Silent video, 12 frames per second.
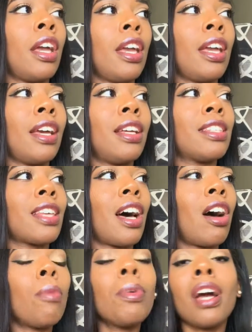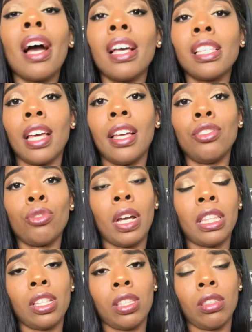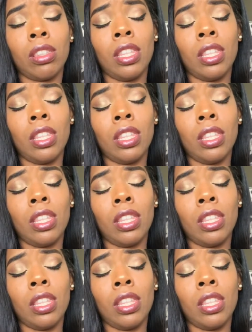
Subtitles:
And I hope you guys enjoyed this,